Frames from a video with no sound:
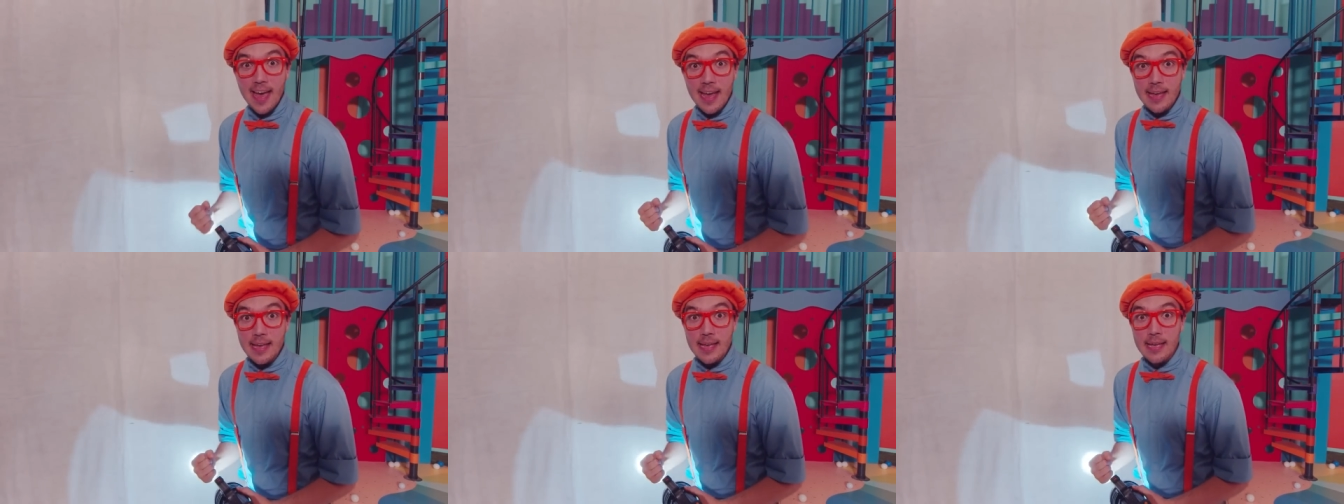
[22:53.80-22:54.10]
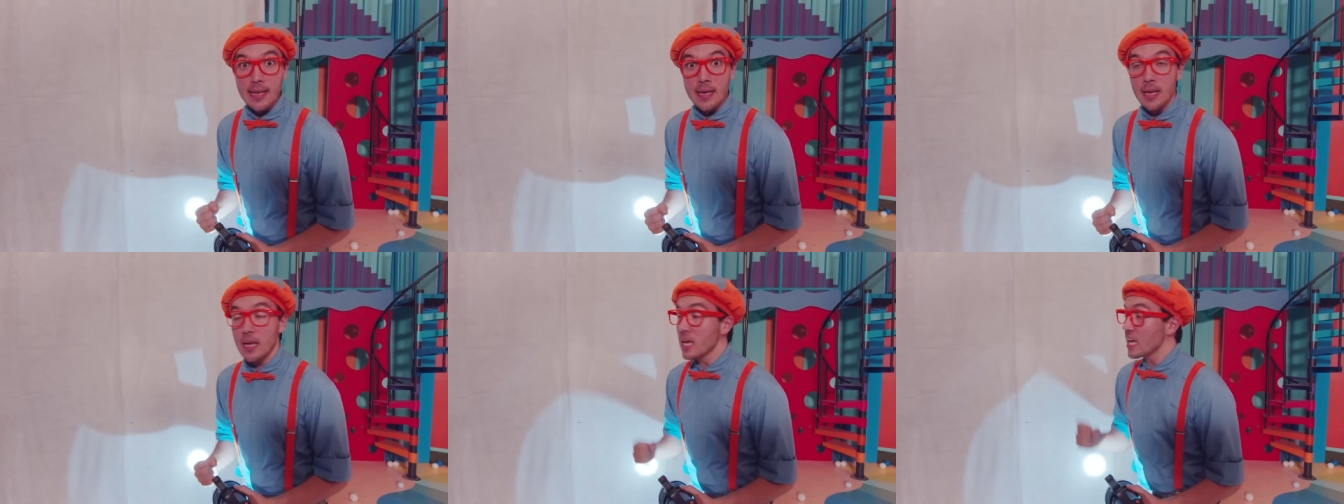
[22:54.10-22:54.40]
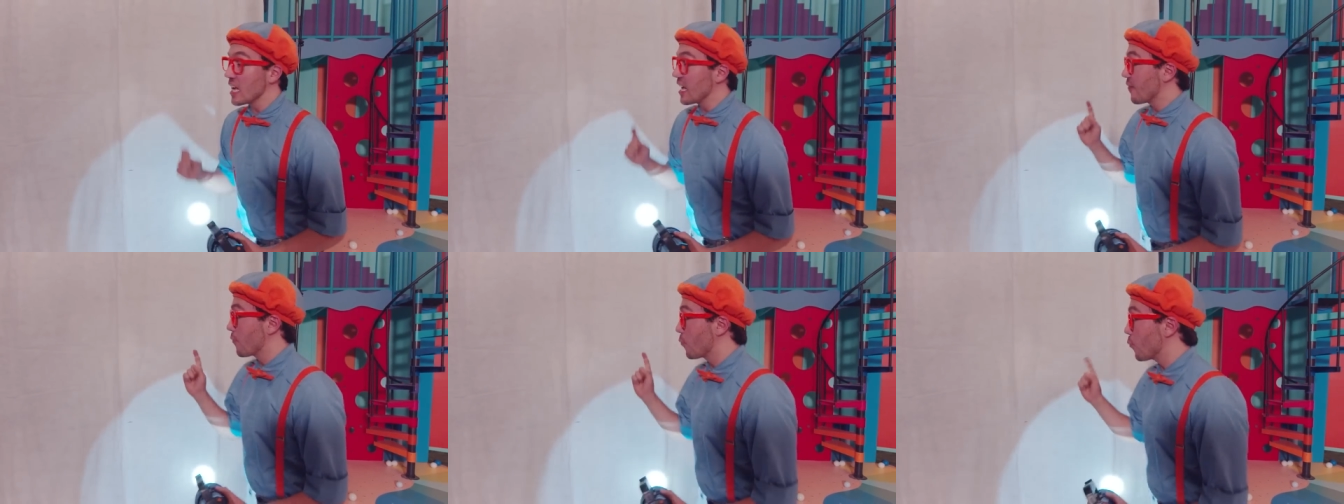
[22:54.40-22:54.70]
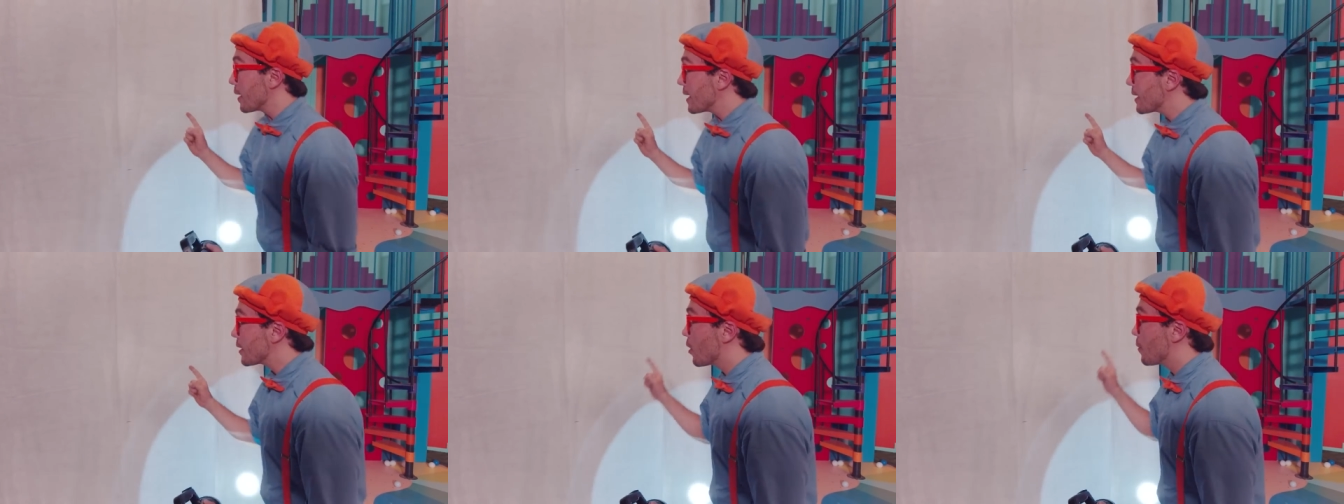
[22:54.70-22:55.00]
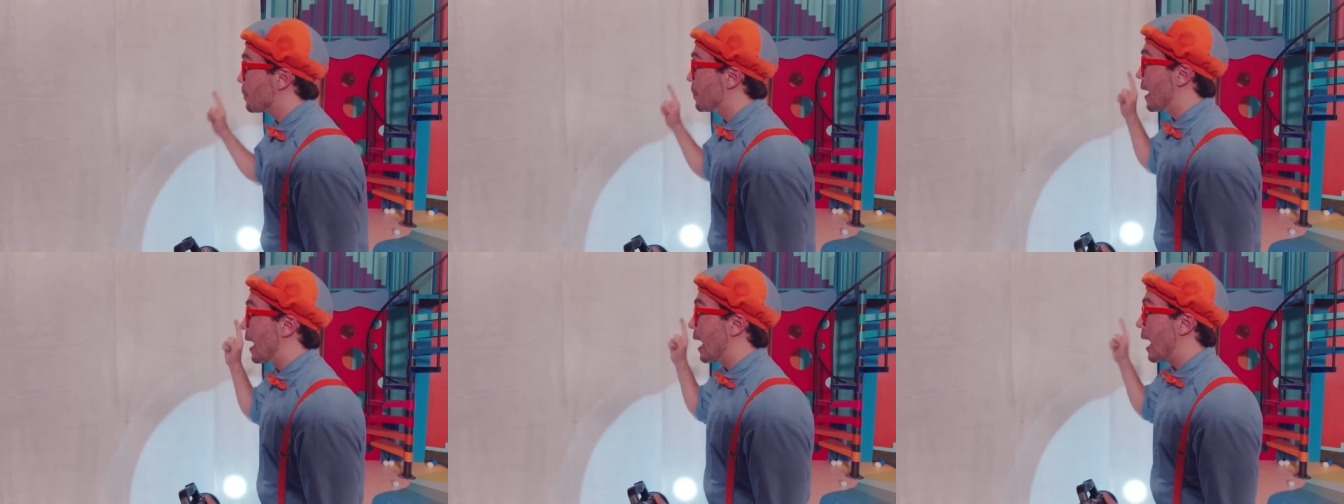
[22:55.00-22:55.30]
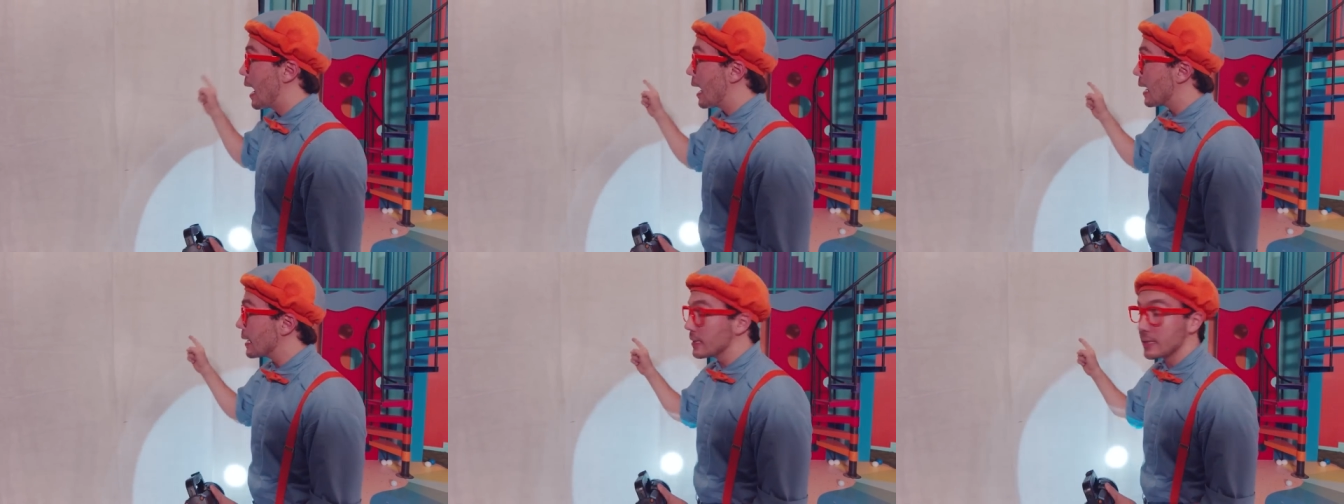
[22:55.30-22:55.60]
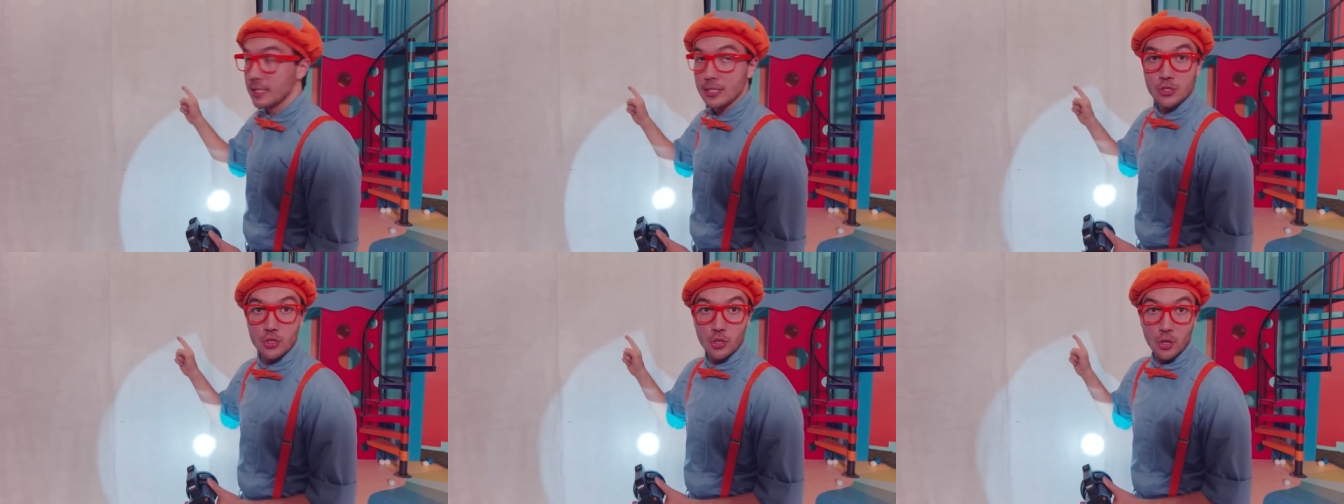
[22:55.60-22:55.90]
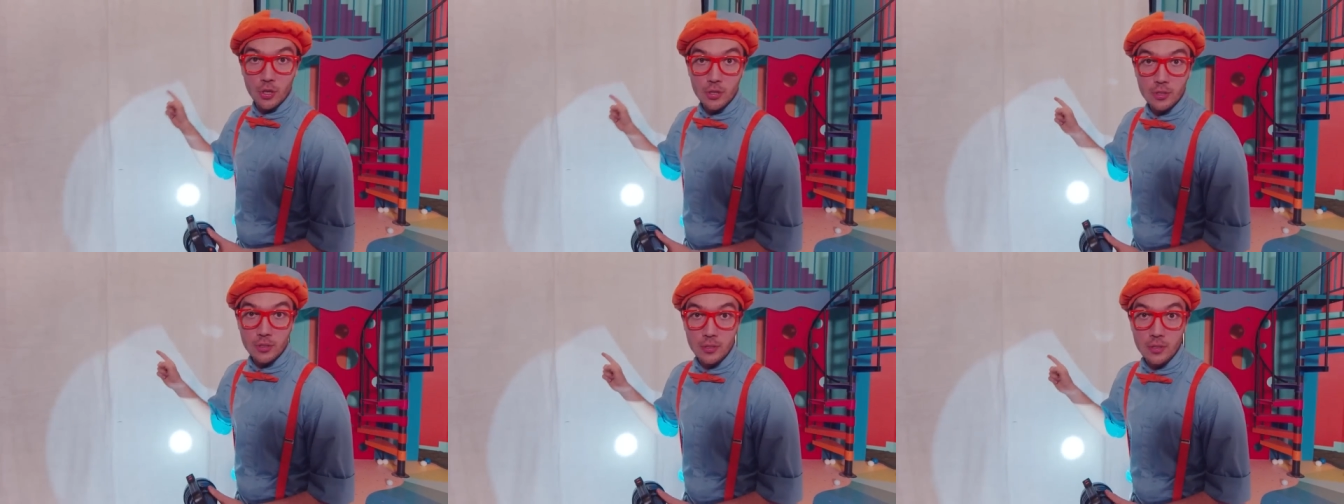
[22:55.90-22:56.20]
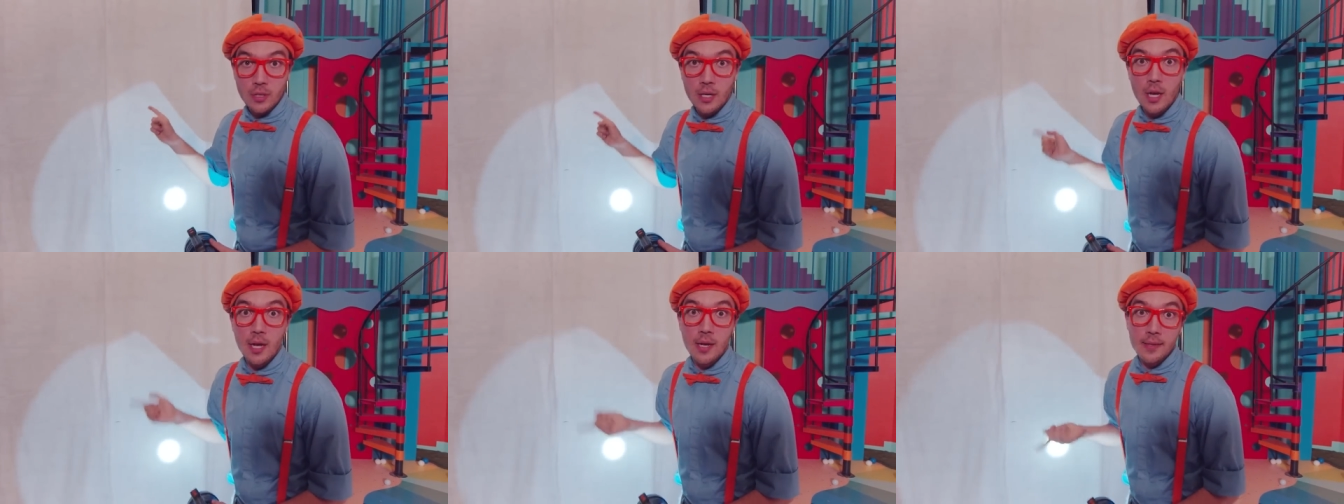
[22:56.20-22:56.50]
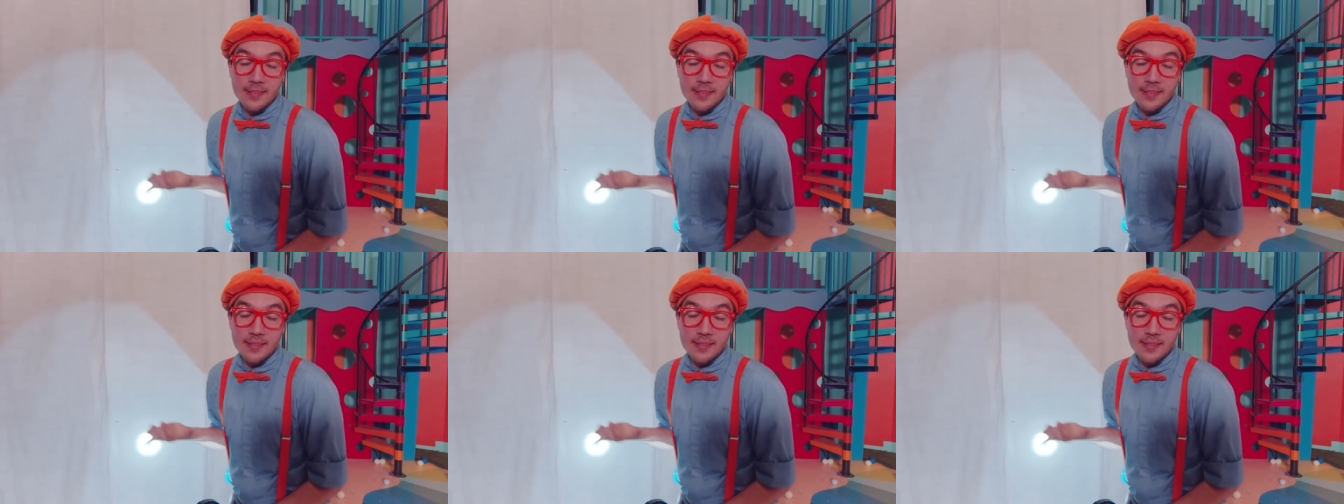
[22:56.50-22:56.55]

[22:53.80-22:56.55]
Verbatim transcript: hey, if we go behind this curtain,